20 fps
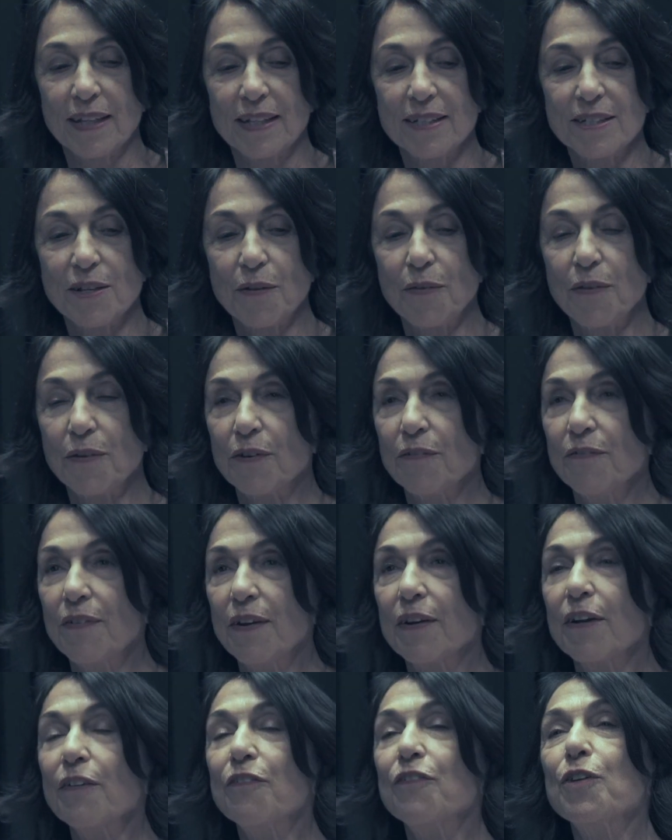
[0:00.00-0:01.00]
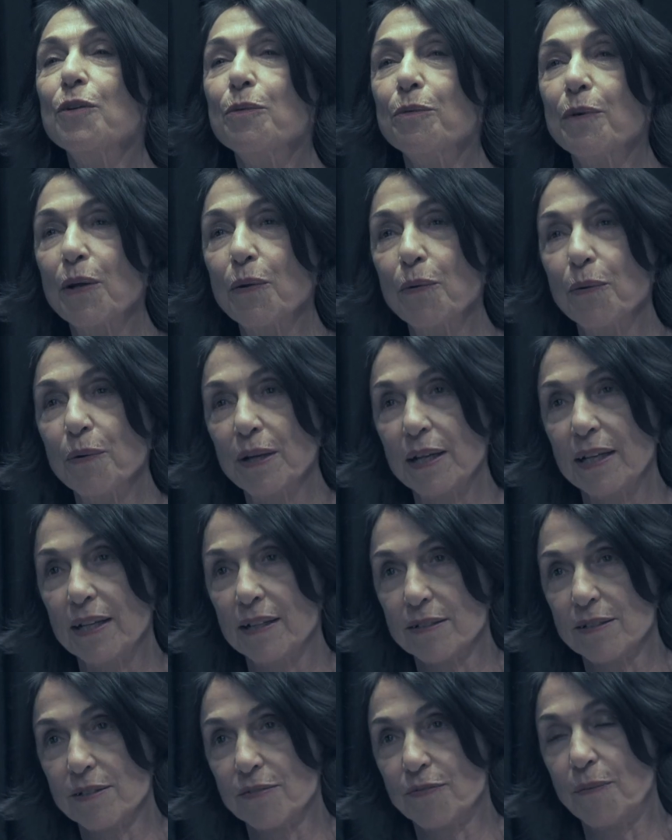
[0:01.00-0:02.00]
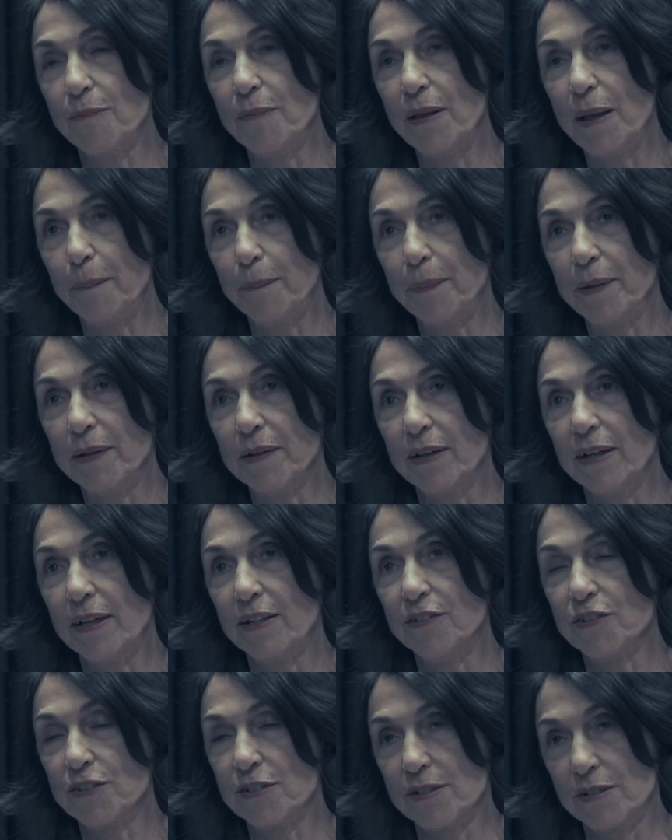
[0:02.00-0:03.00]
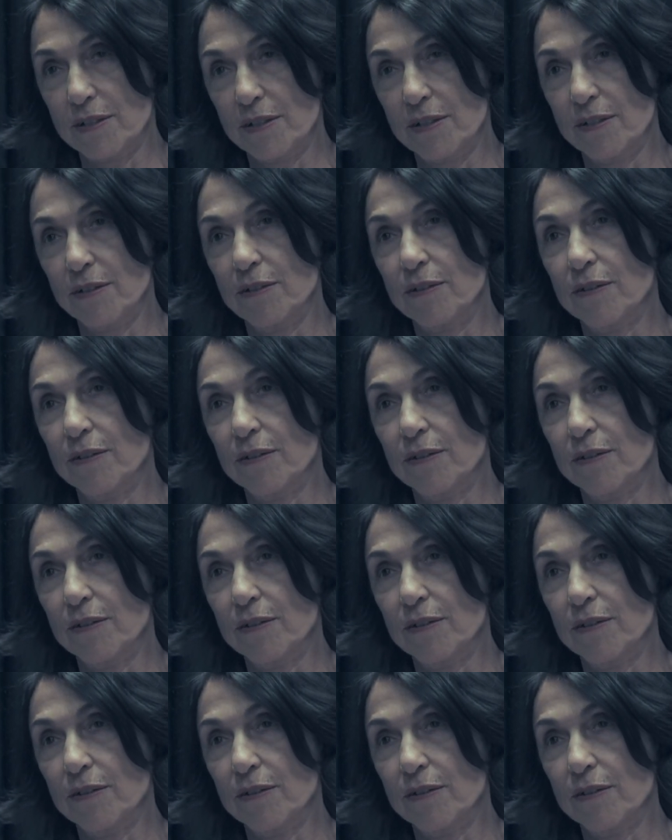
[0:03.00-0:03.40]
so there are very few recordings from that period, just